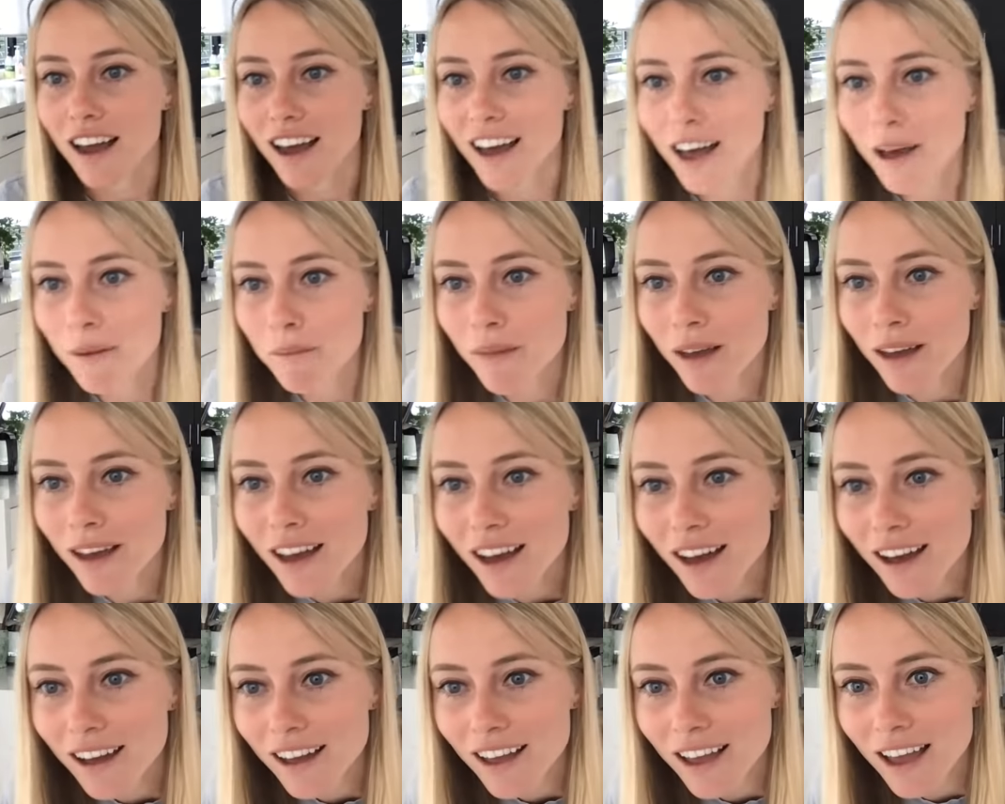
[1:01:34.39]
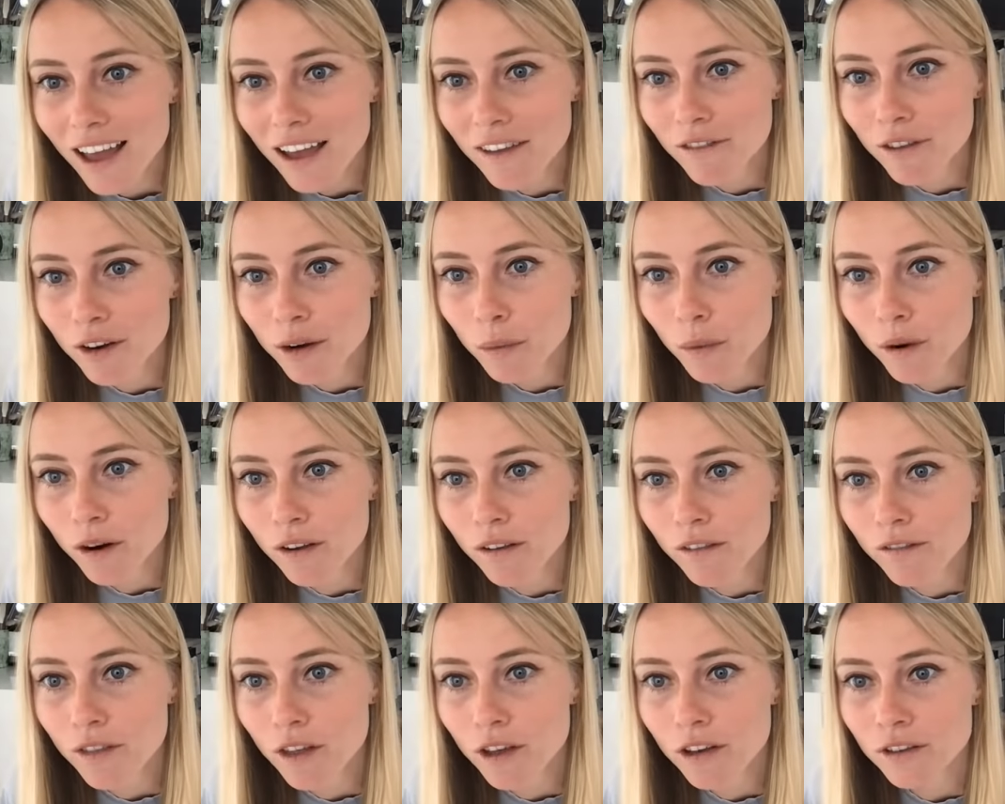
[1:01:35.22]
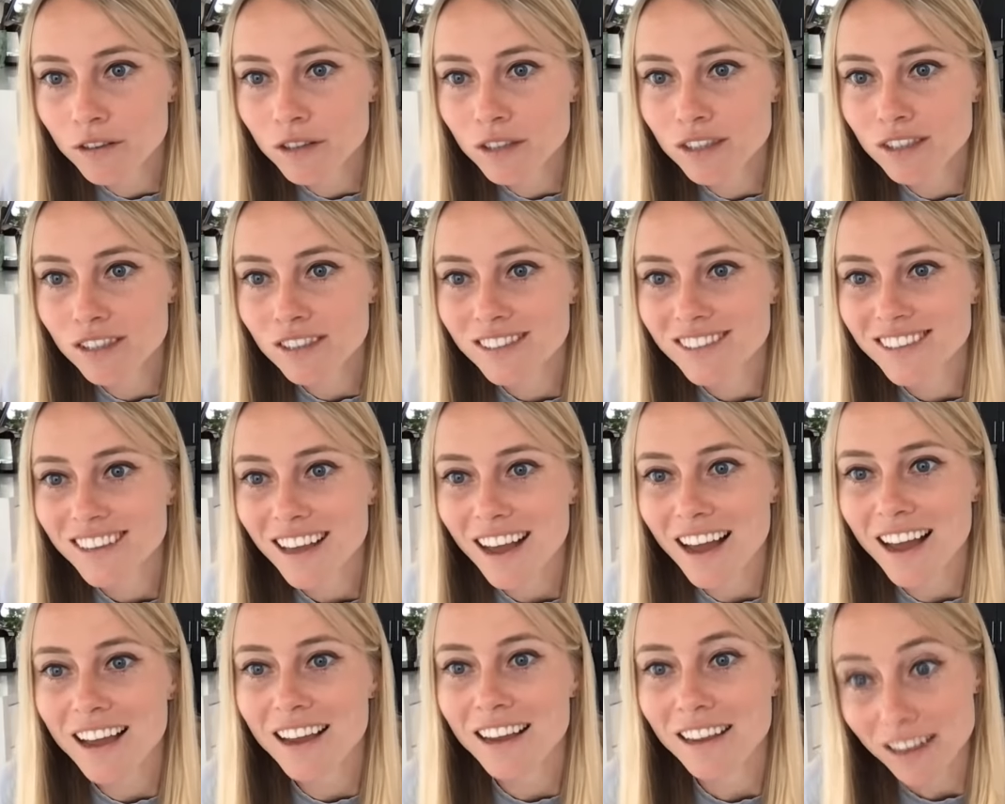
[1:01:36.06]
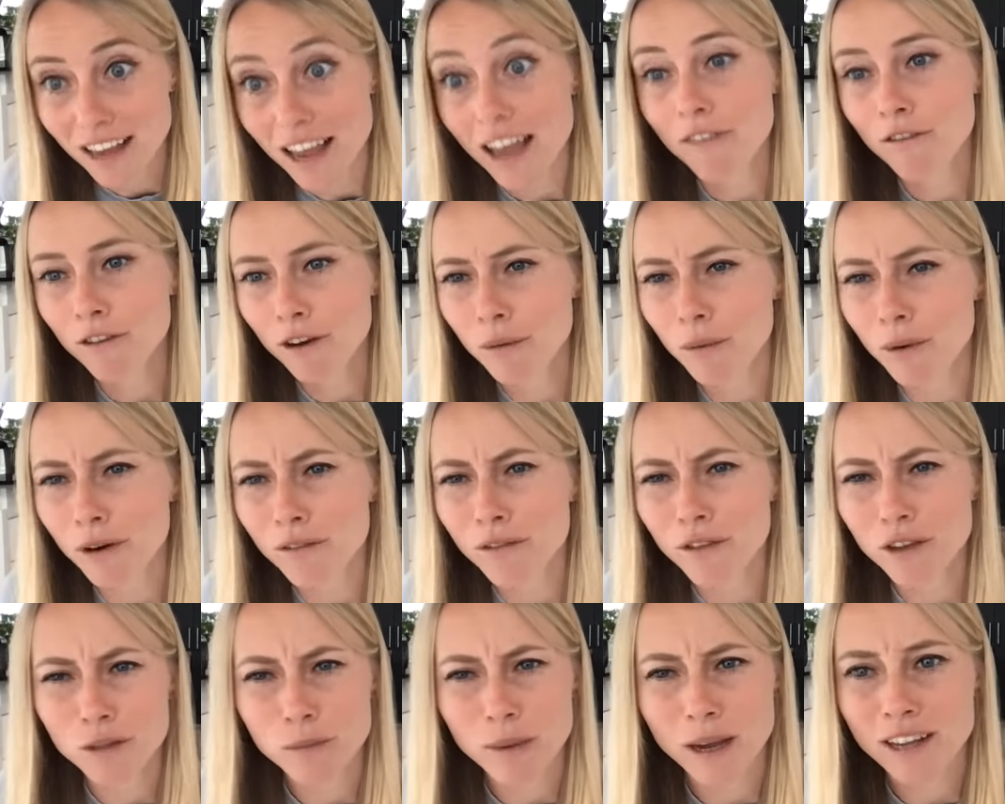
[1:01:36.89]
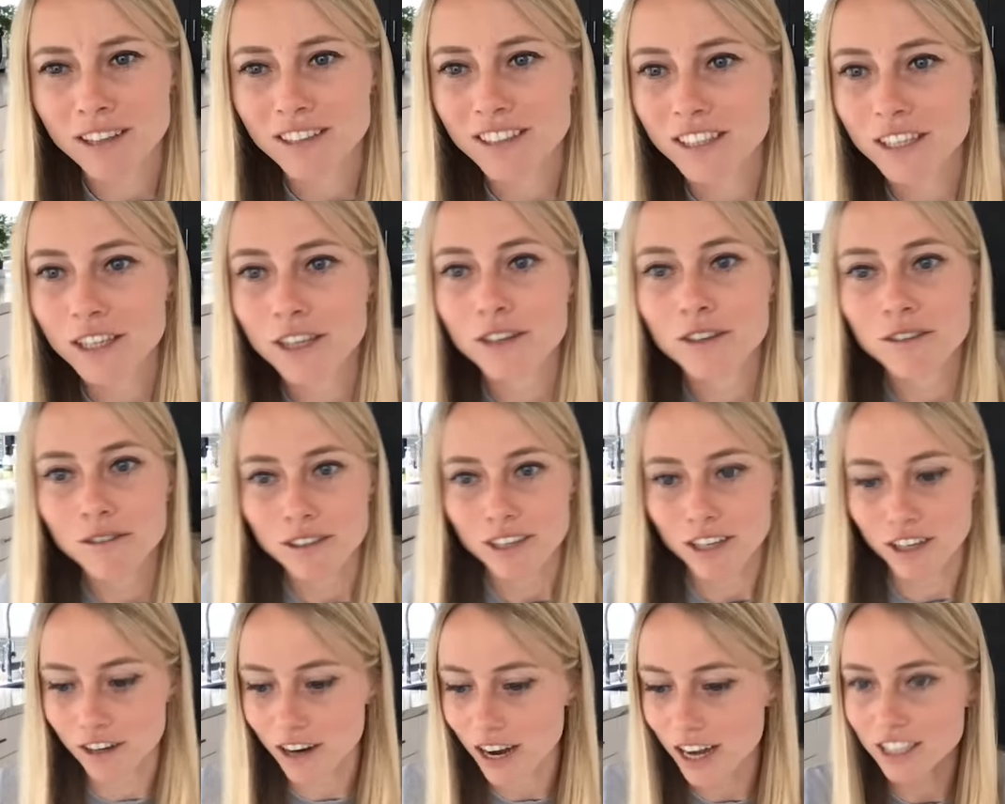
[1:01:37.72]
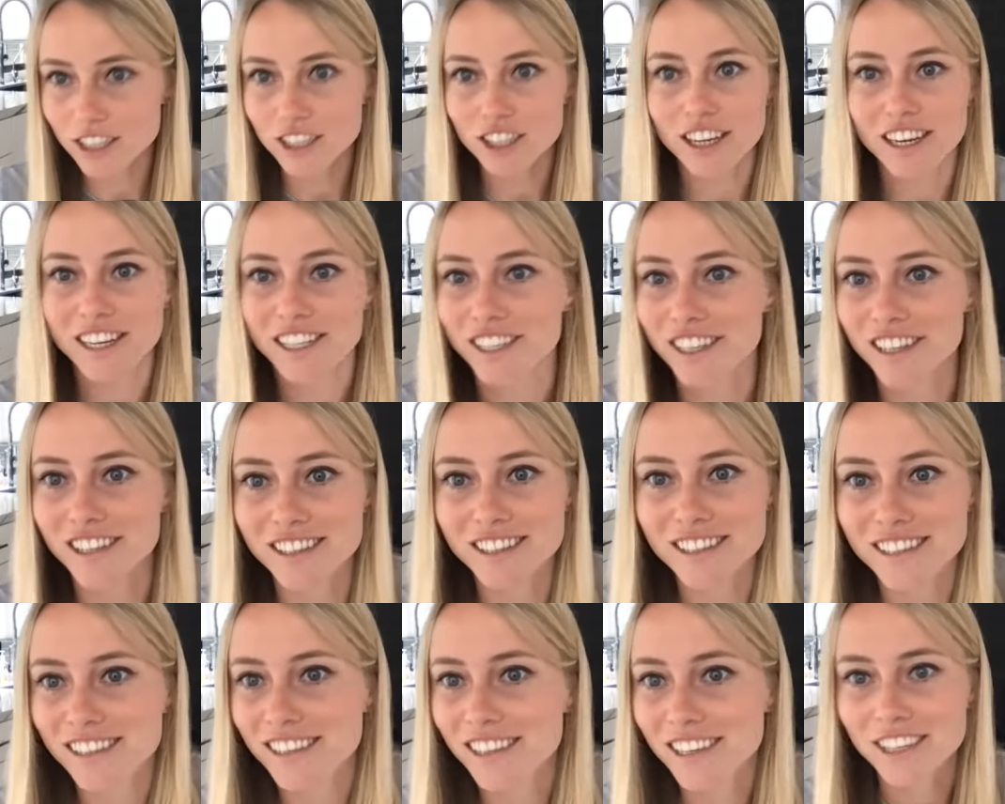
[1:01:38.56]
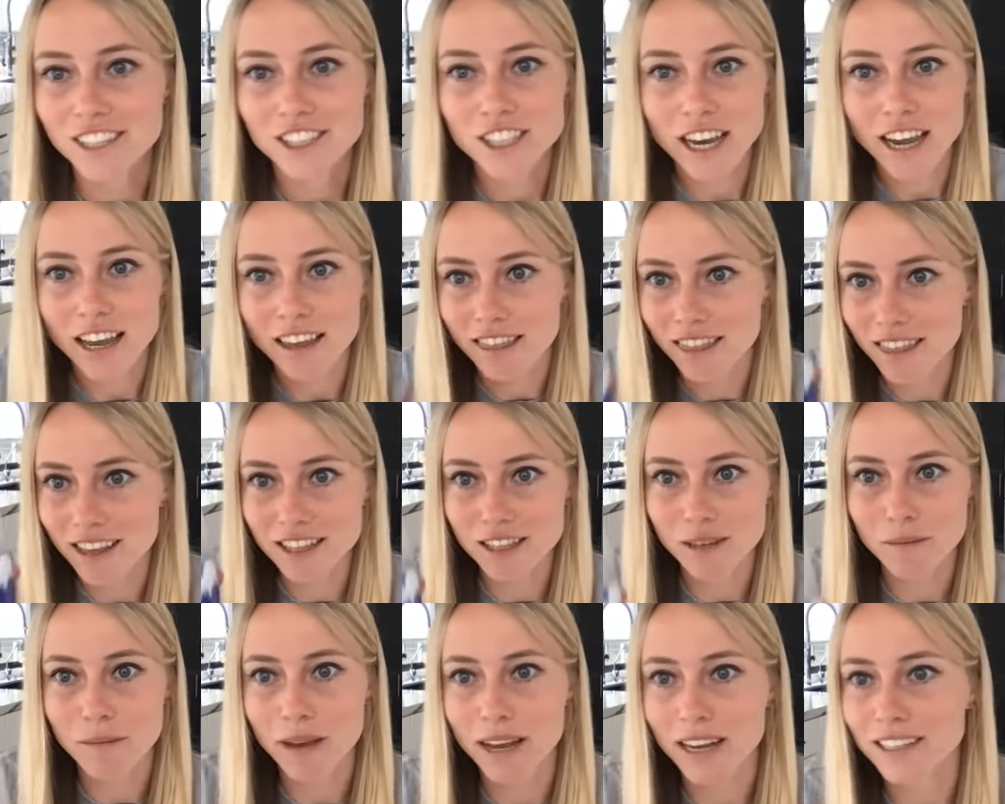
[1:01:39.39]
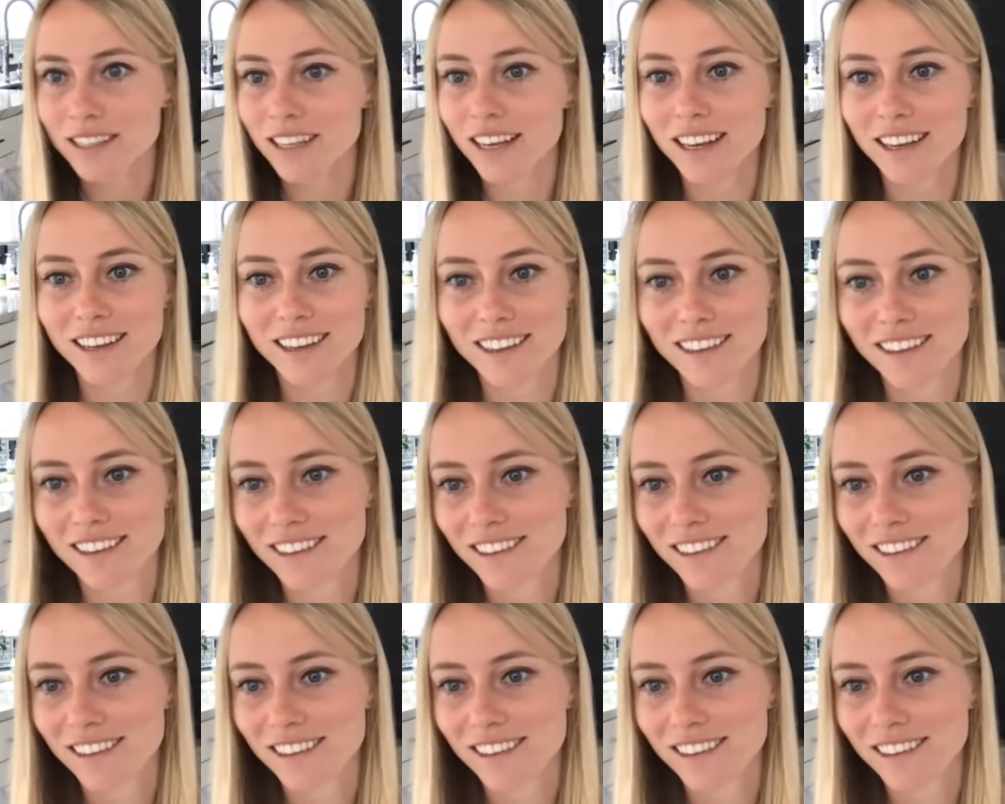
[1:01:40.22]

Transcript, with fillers: Um, every one of those, I, every one of those pounds to you. Congratulations, Shay. That's amazing.